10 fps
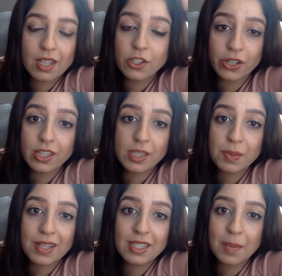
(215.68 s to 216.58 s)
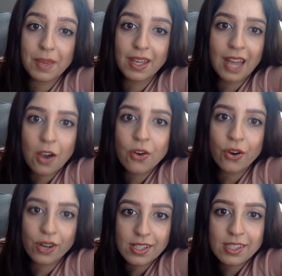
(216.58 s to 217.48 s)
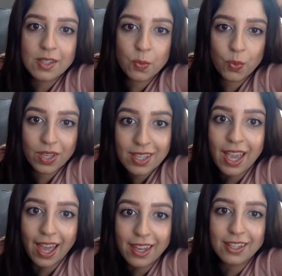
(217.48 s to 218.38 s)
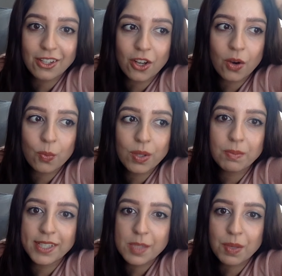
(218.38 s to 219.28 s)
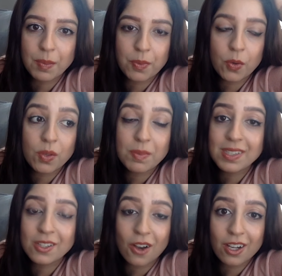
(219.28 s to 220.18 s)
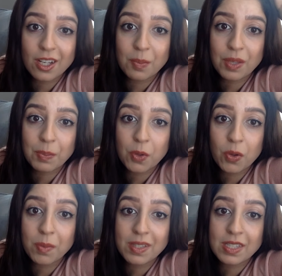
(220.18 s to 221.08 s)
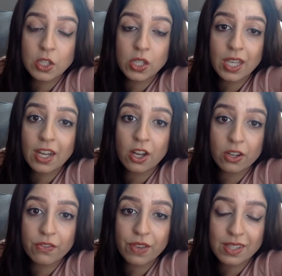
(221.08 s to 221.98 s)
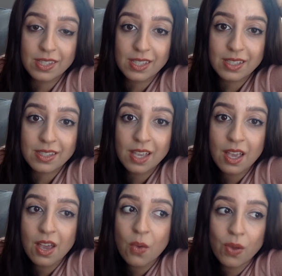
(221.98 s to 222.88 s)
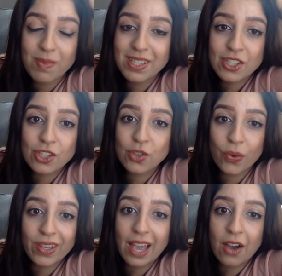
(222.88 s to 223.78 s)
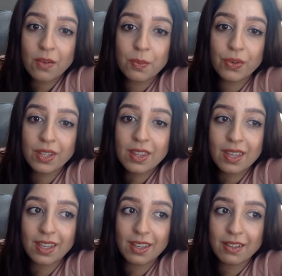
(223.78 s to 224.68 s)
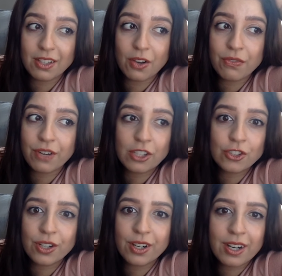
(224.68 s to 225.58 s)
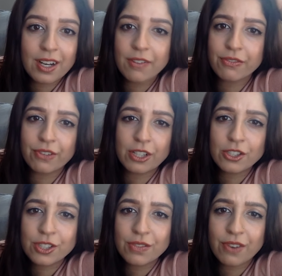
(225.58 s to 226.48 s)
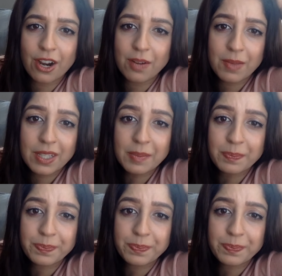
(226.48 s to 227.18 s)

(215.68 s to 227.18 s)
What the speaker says: during this pandemic, and how crazy did we get? You know, we miss people. We miss talking to people. We miss looking at other faces. We miss just going out and breathing, you know, fresh air in a fresh environment.